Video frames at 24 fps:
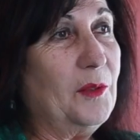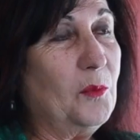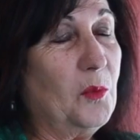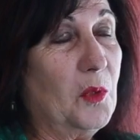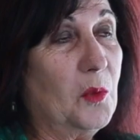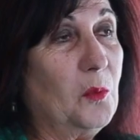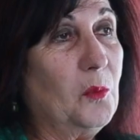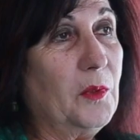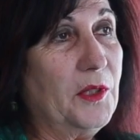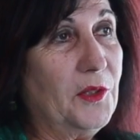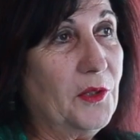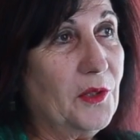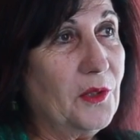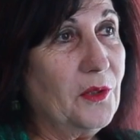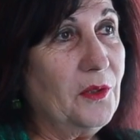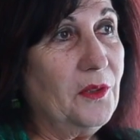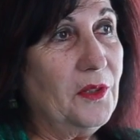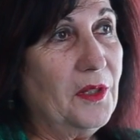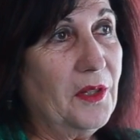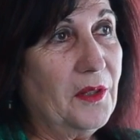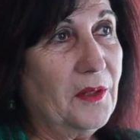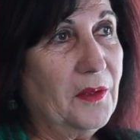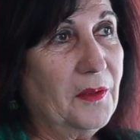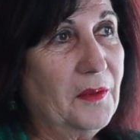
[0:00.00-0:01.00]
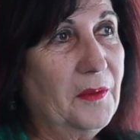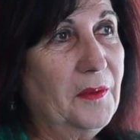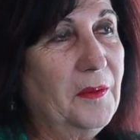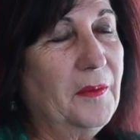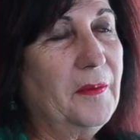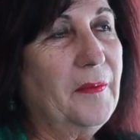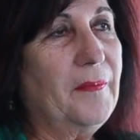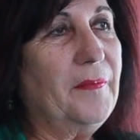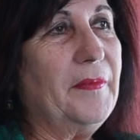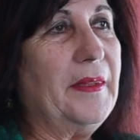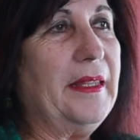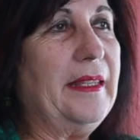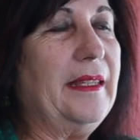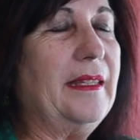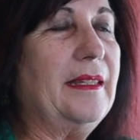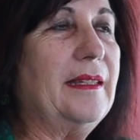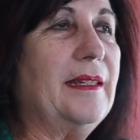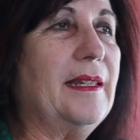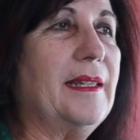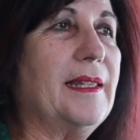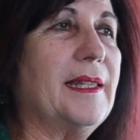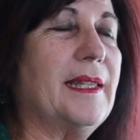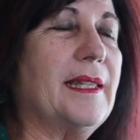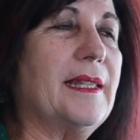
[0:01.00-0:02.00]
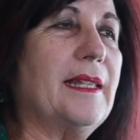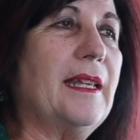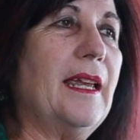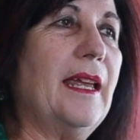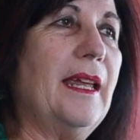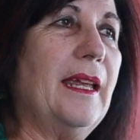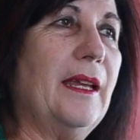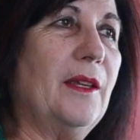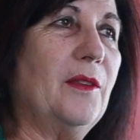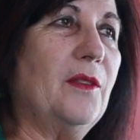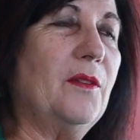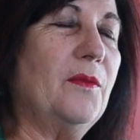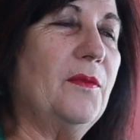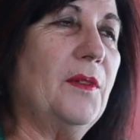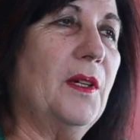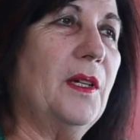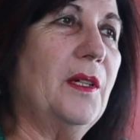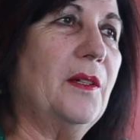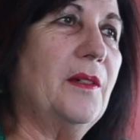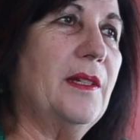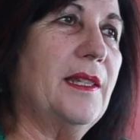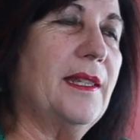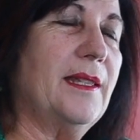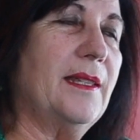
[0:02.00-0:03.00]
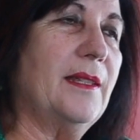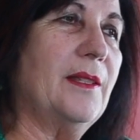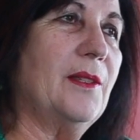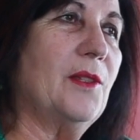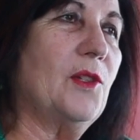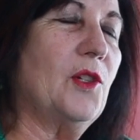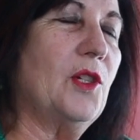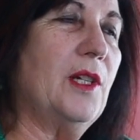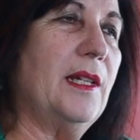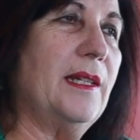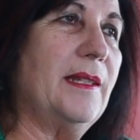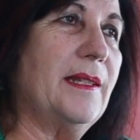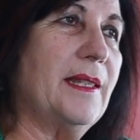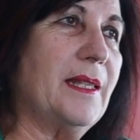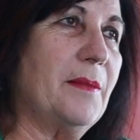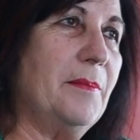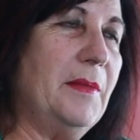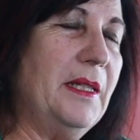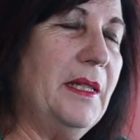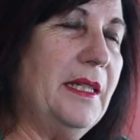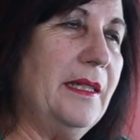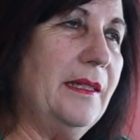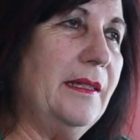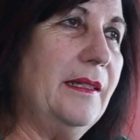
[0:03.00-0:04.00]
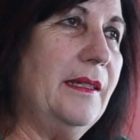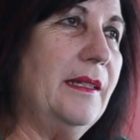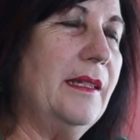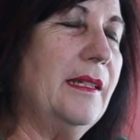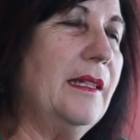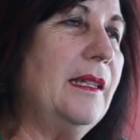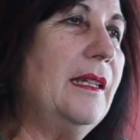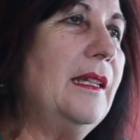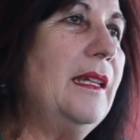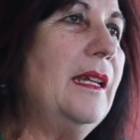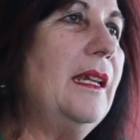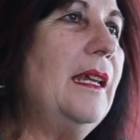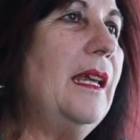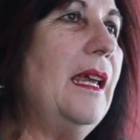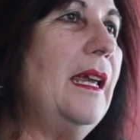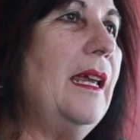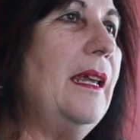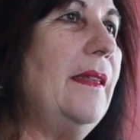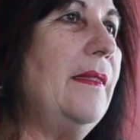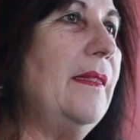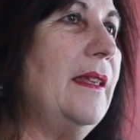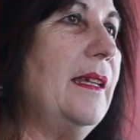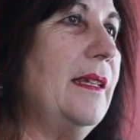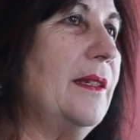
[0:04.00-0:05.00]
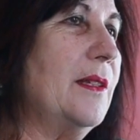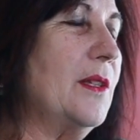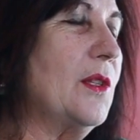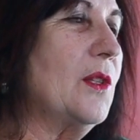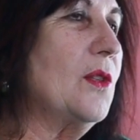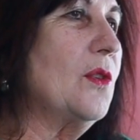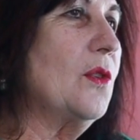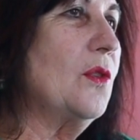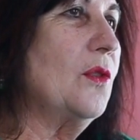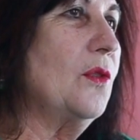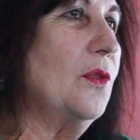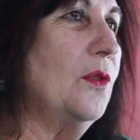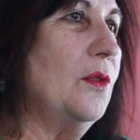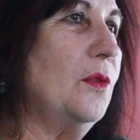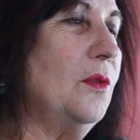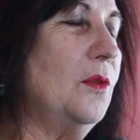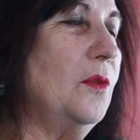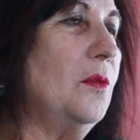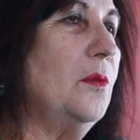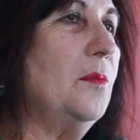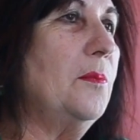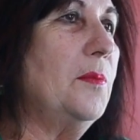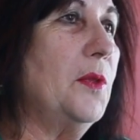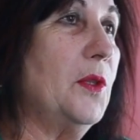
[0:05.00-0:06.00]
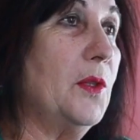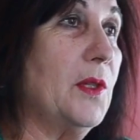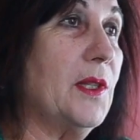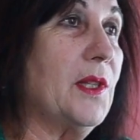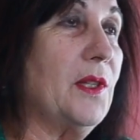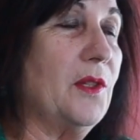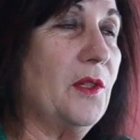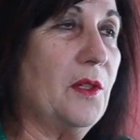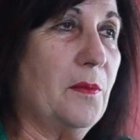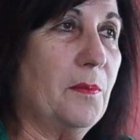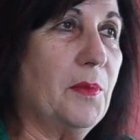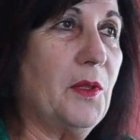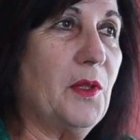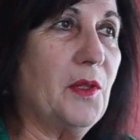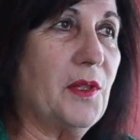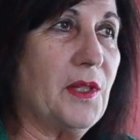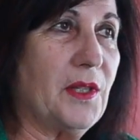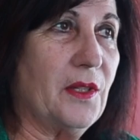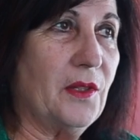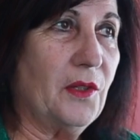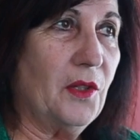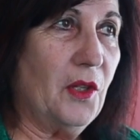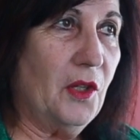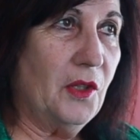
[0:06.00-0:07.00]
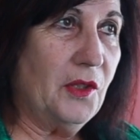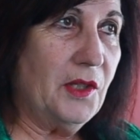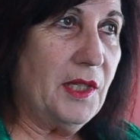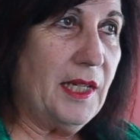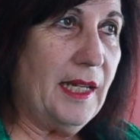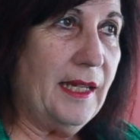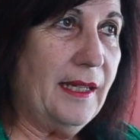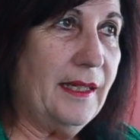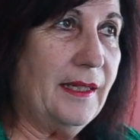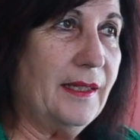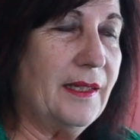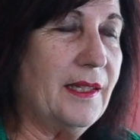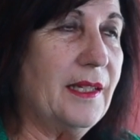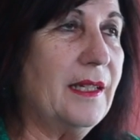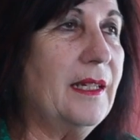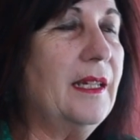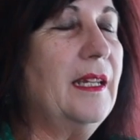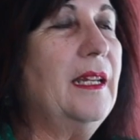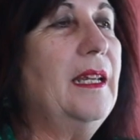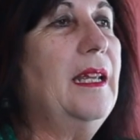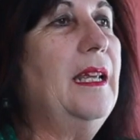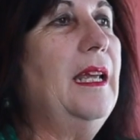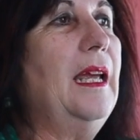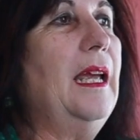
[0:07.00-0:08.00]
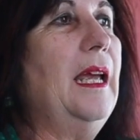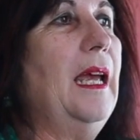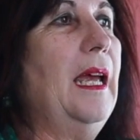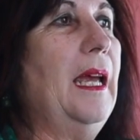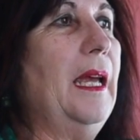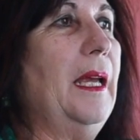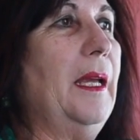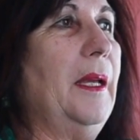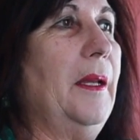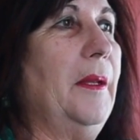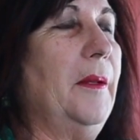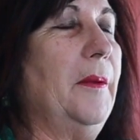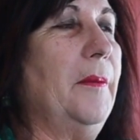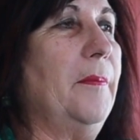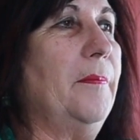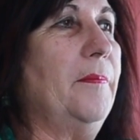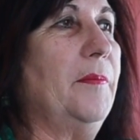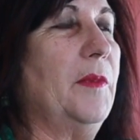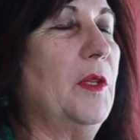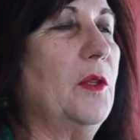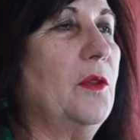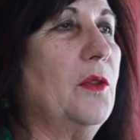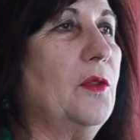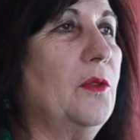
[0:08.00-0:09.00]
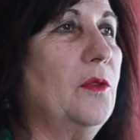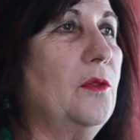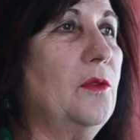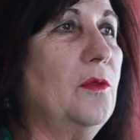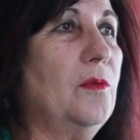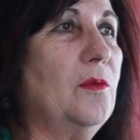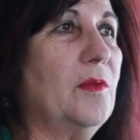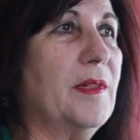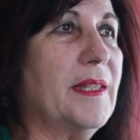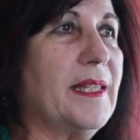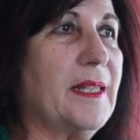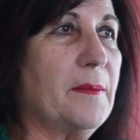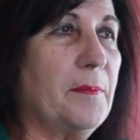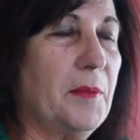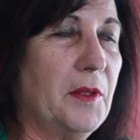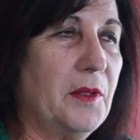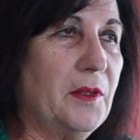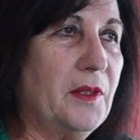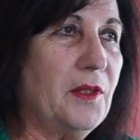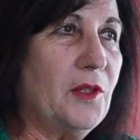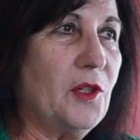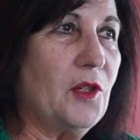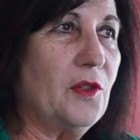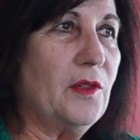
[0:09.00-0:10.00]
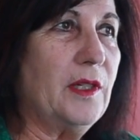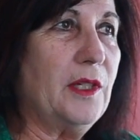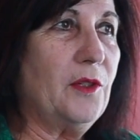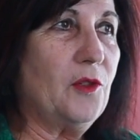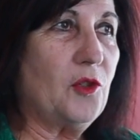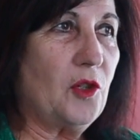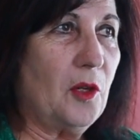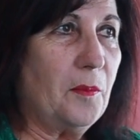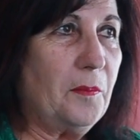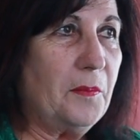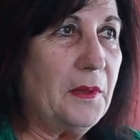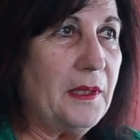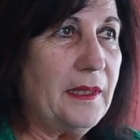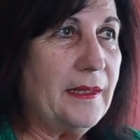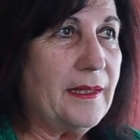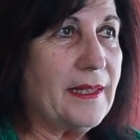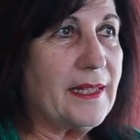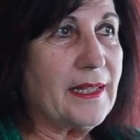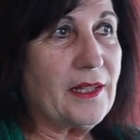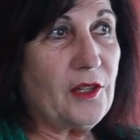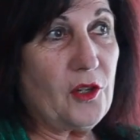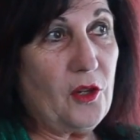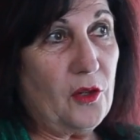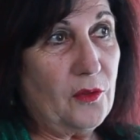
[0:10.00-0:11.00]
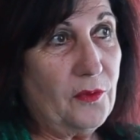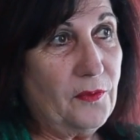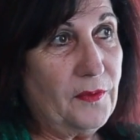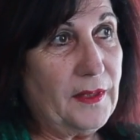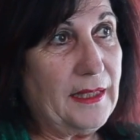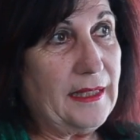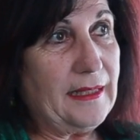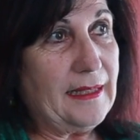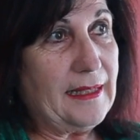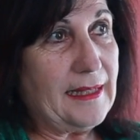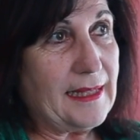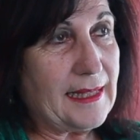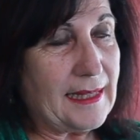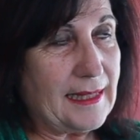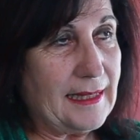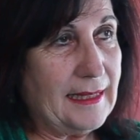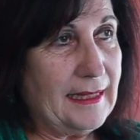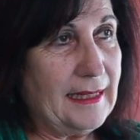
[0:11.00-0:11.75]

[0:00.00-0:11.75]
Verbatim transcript: And what we do know is how the virus is transmitted, and that's through person to person contact um, through respiratory droplets, coughing,